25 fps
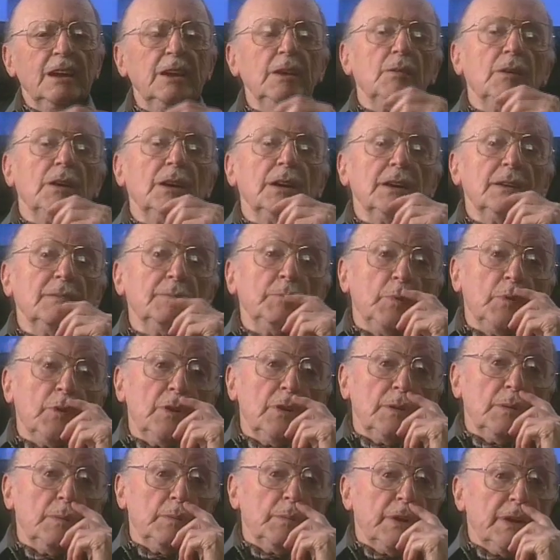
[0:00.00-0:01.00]
Anyway, I
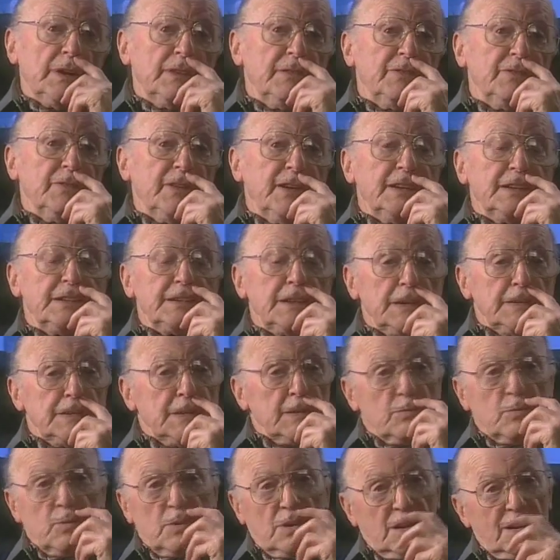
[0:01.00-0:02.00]
put on a brave face and I
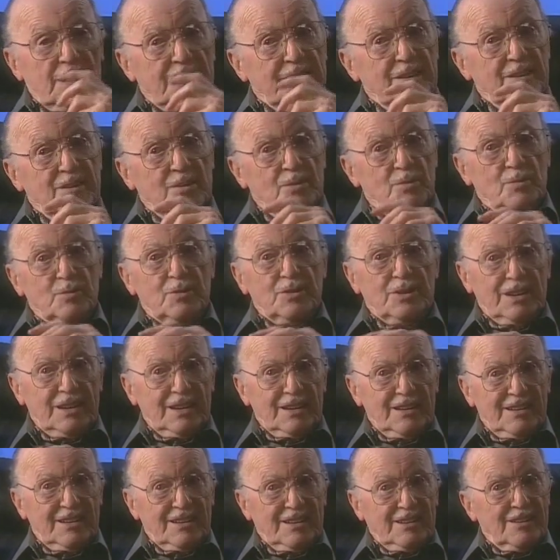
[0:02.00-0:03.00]
said, well, I know
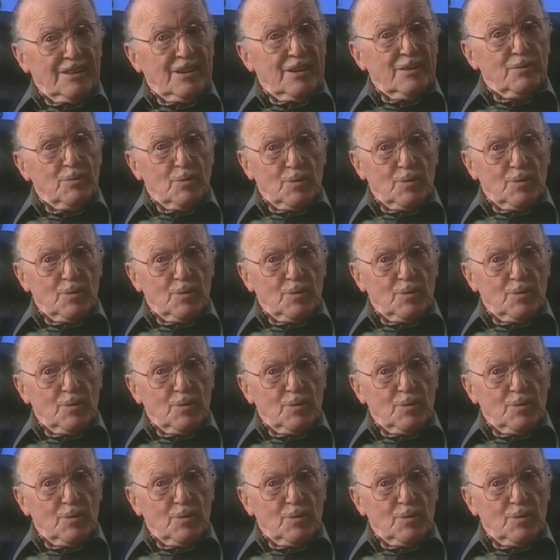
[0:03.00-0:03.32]
Technicolor.